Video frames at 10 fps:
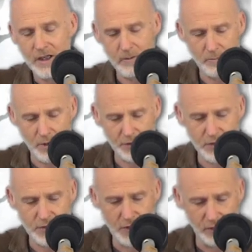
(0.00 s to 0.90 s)
in
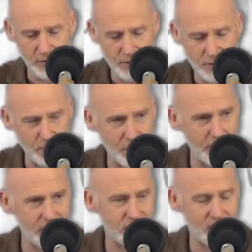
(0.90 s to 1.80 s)
body, soul, and
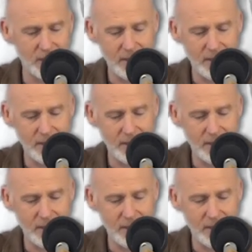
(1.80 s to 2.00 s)
spirit,